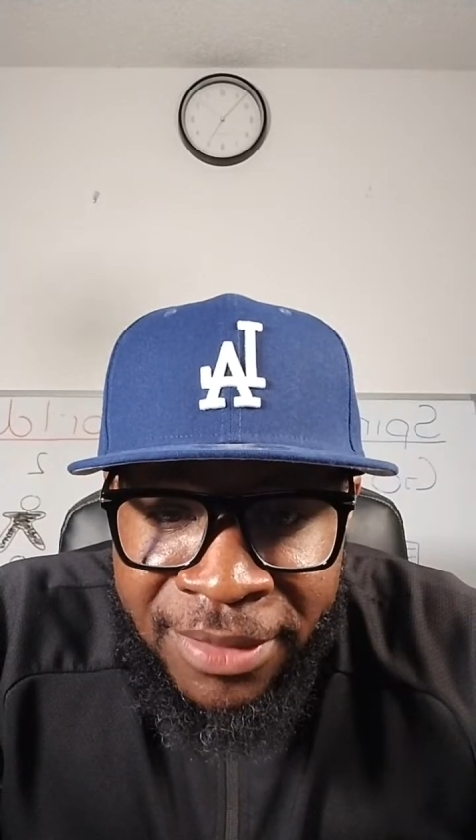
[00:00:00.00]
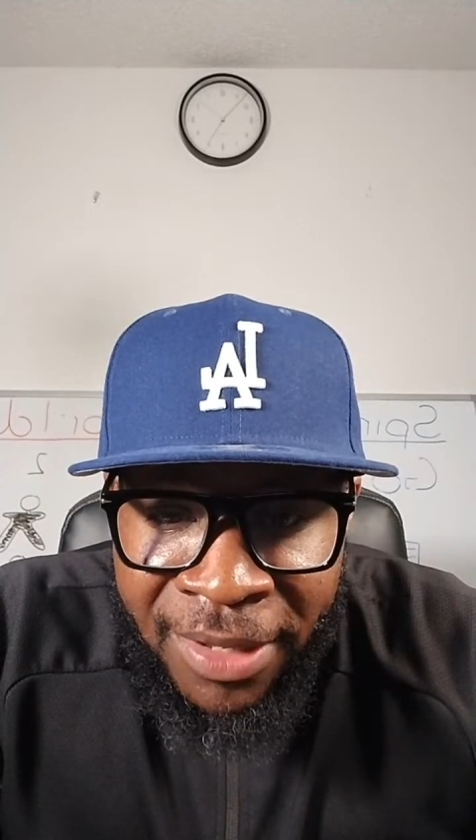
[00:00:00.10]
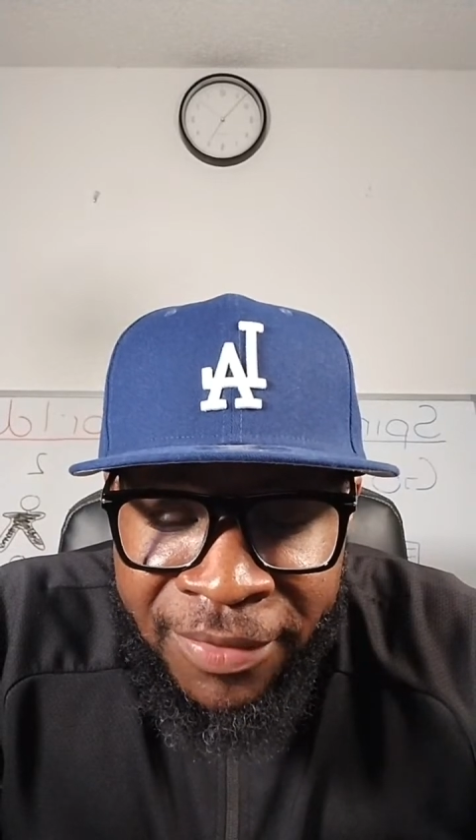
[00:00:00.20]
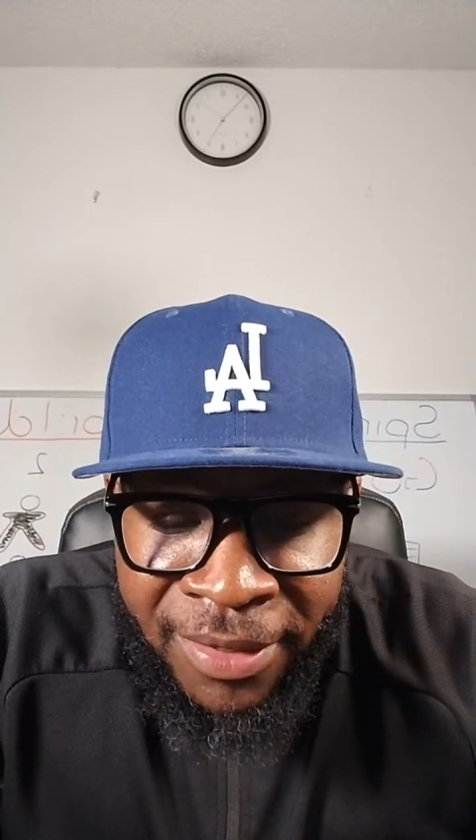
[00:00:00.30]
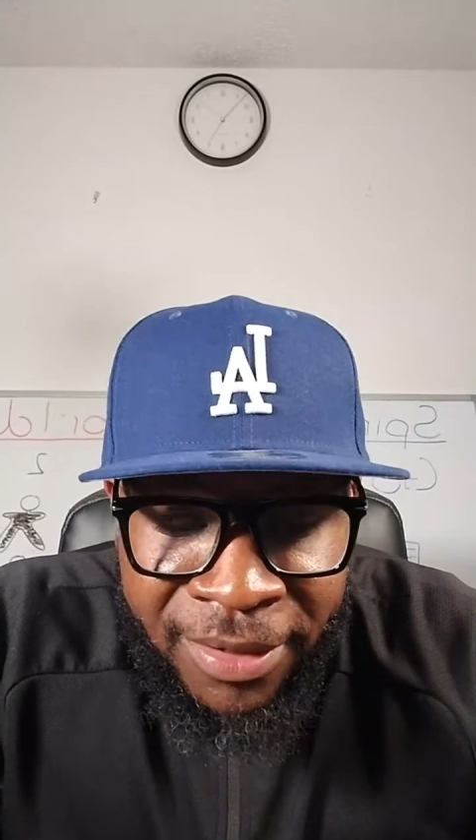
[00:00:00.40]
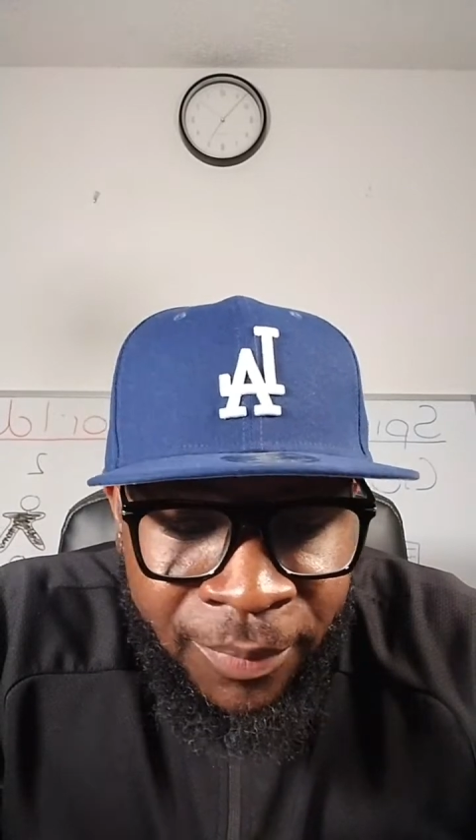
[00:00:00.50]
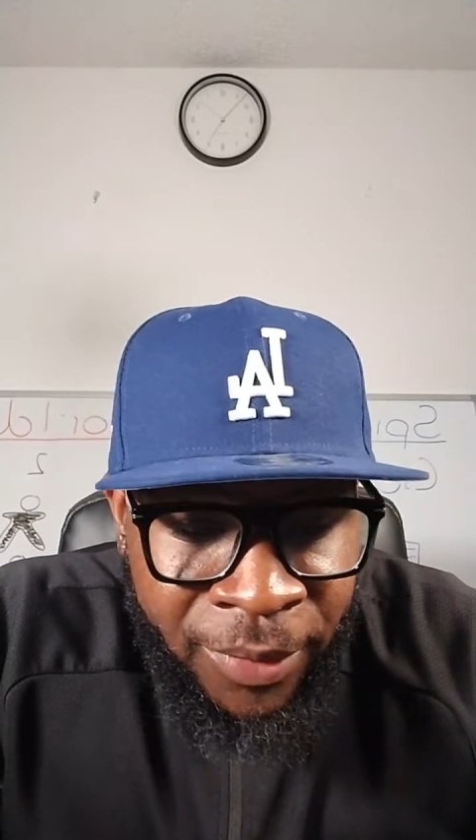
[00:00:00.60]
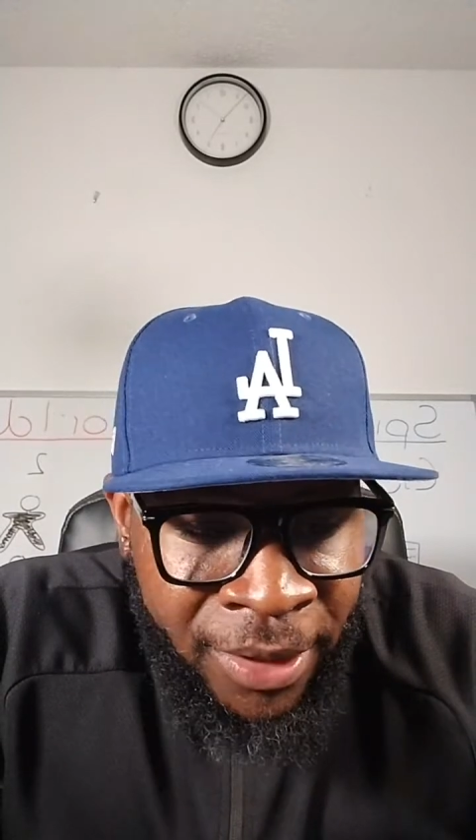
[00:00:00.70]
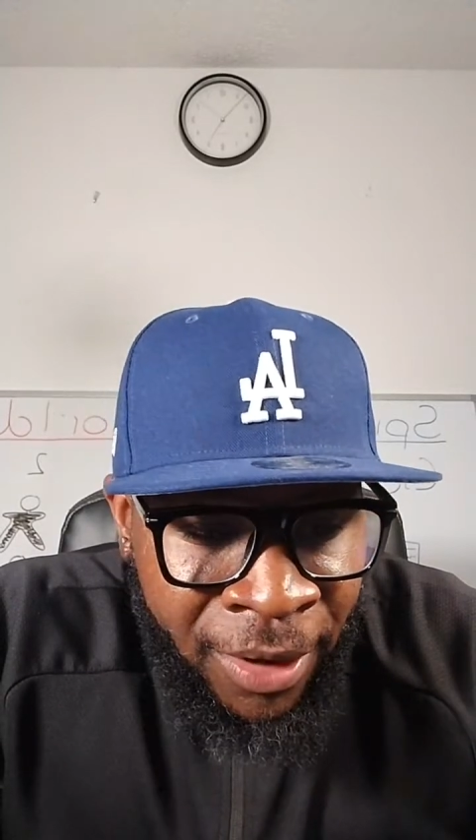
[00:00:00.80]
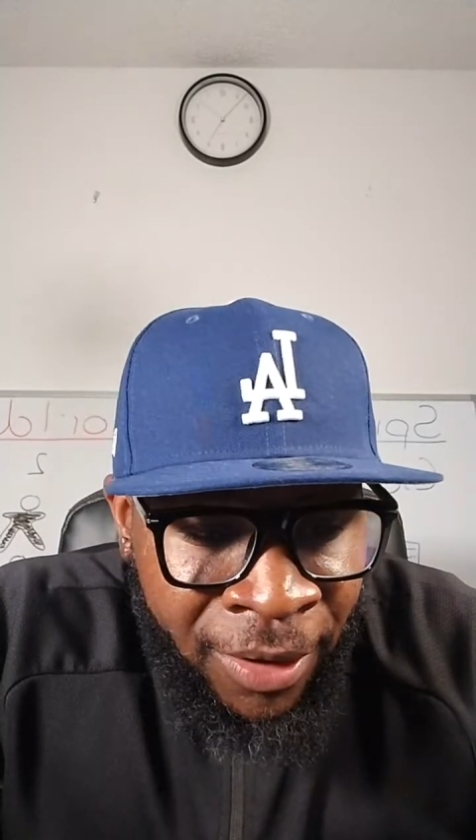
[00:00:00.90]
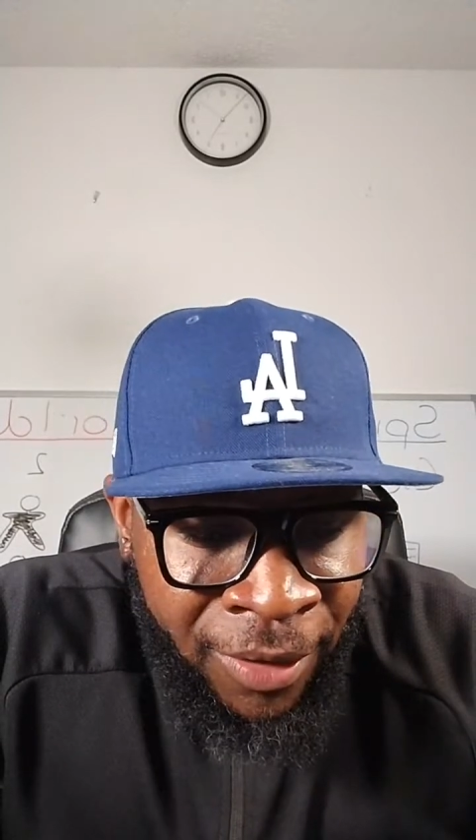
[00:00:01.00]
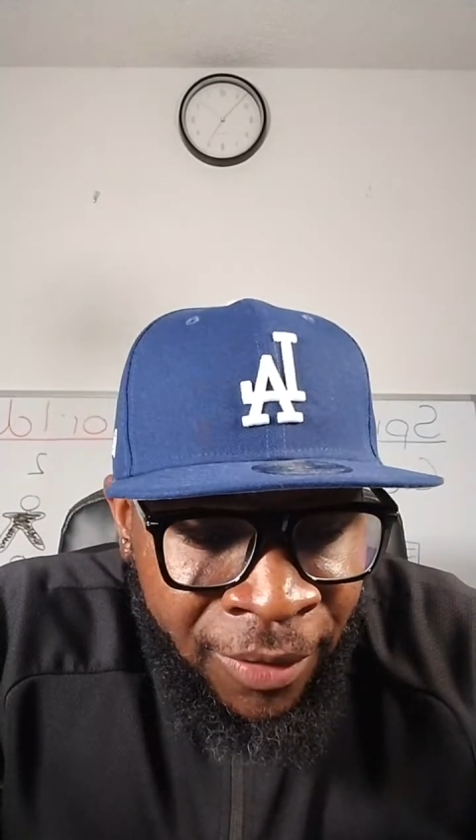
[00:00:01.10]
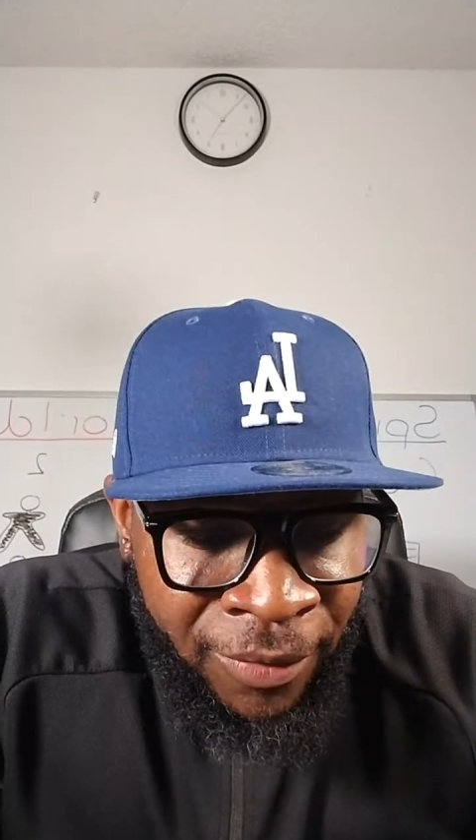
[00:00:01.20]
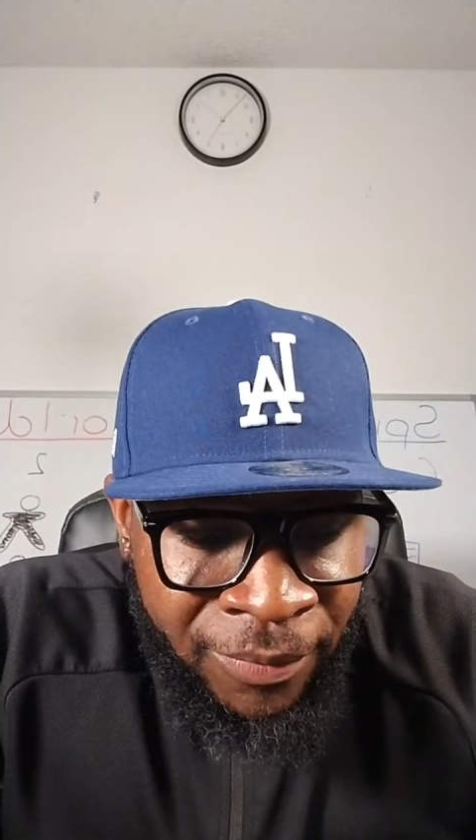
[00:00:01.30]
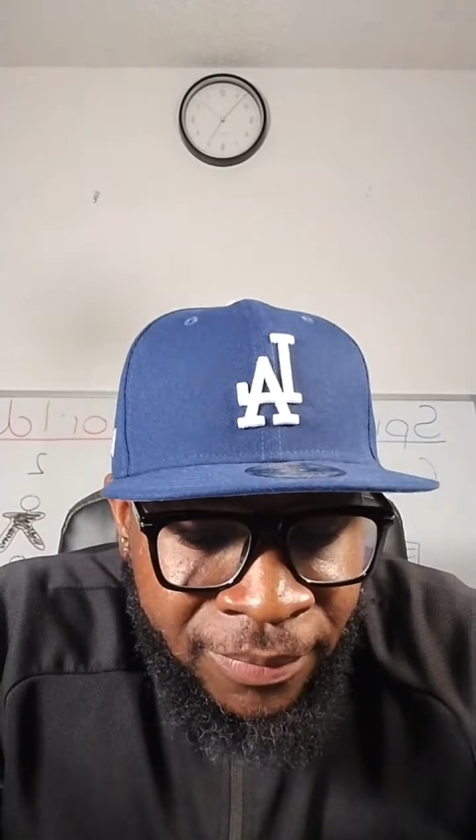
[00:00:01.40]
I think we
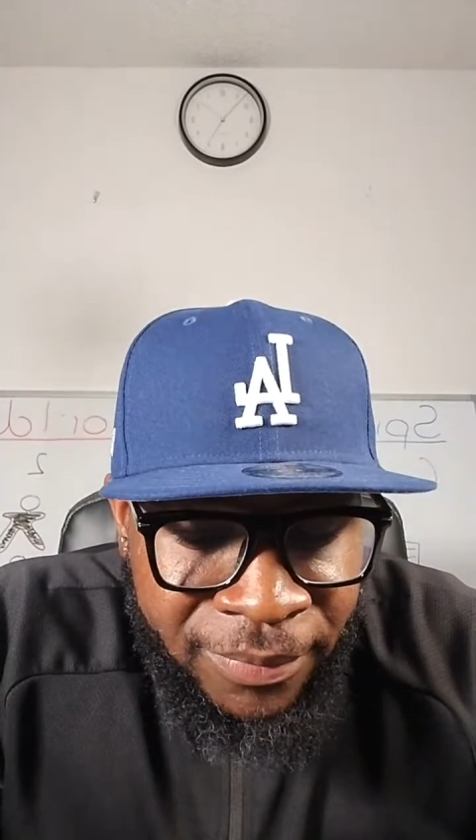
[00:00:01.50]
all